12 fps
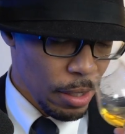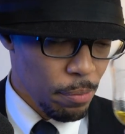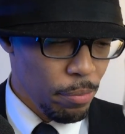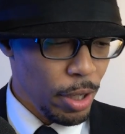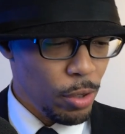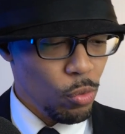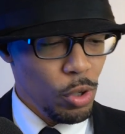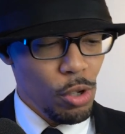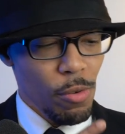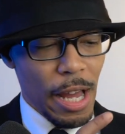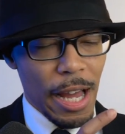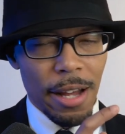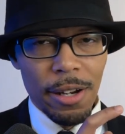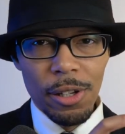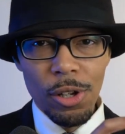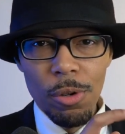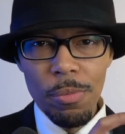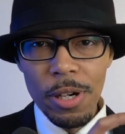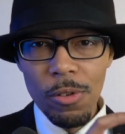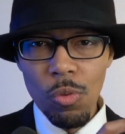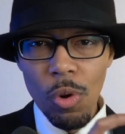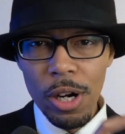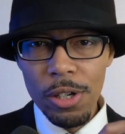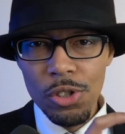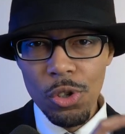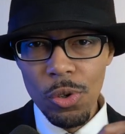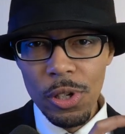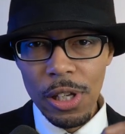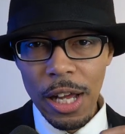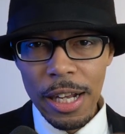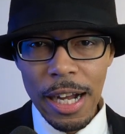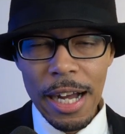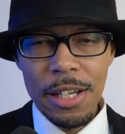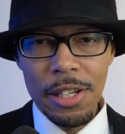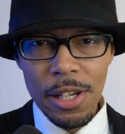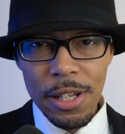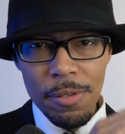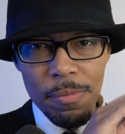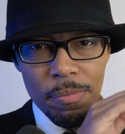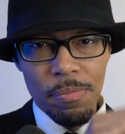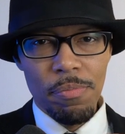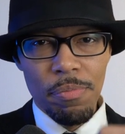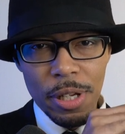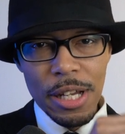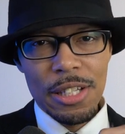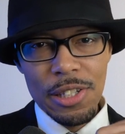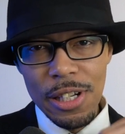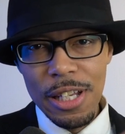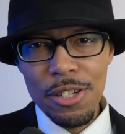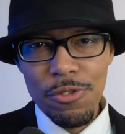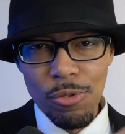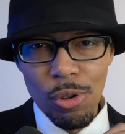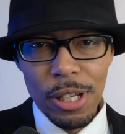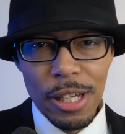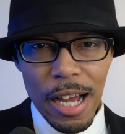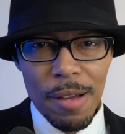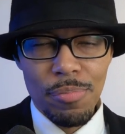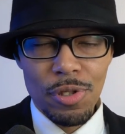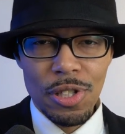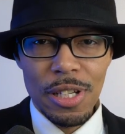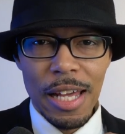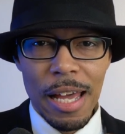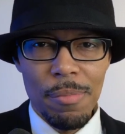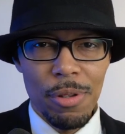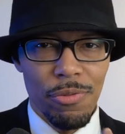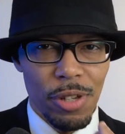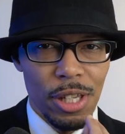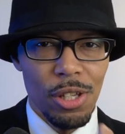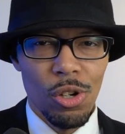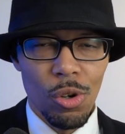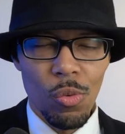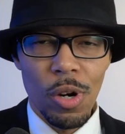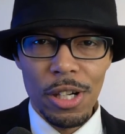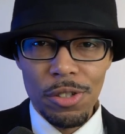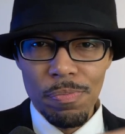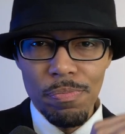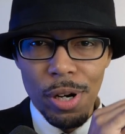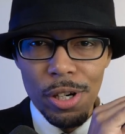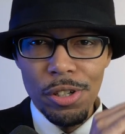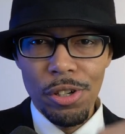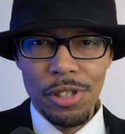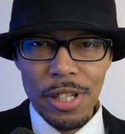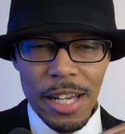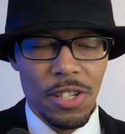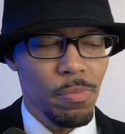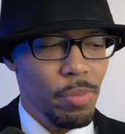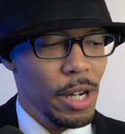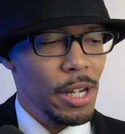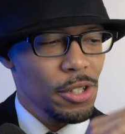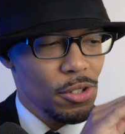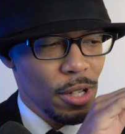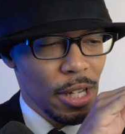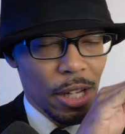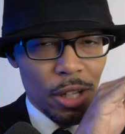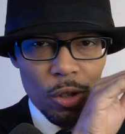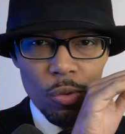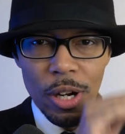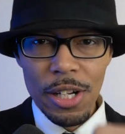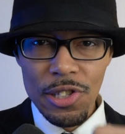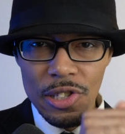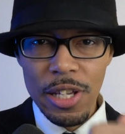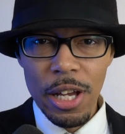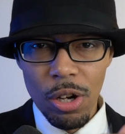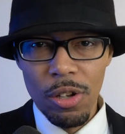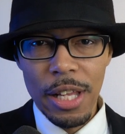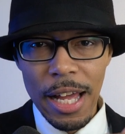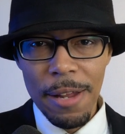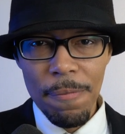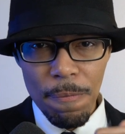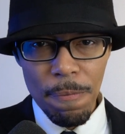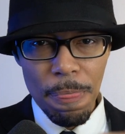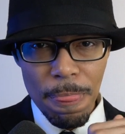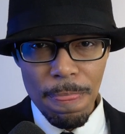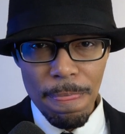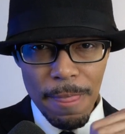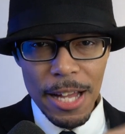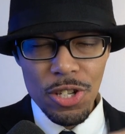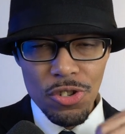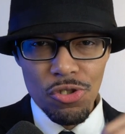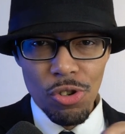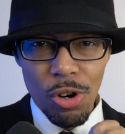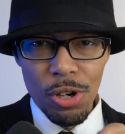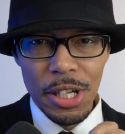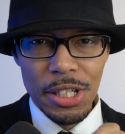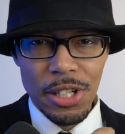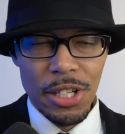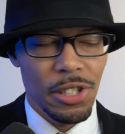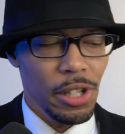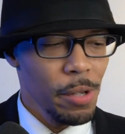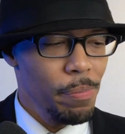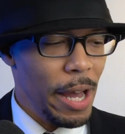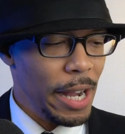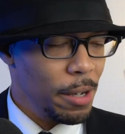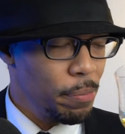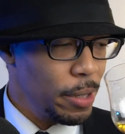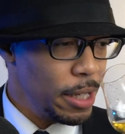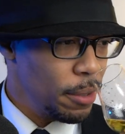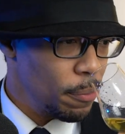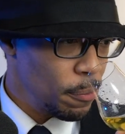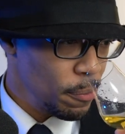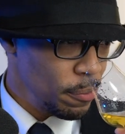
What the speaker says: But when you add a little bit of water to it like I did, because it is 49% ABV, you don't want to burn your taste buds. You want to scale that strong intensity back a bit.